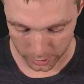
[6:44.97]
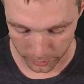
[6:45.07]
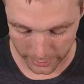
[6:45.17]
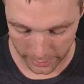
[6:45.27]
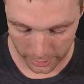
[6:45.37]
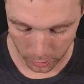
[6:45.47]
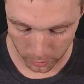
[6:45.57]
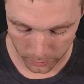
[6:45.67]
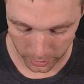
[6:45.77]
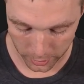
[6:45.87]
So now
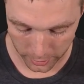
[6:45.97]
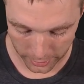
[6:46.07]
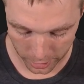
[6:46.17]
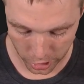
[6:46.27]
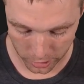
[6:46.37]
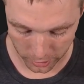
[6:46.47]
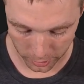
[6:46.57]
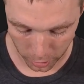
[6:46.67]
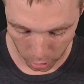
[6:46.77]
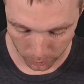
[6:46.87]
we can
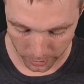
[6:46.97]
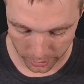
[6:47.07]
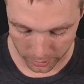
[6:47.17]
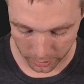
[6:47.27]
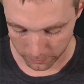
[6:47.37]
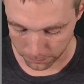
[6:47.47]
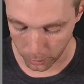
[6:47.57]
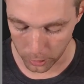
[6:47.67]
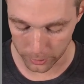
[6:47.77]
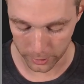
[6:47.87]
actually open
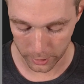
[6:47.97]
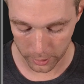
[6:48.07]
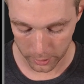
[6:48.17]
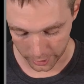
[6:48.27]
folder.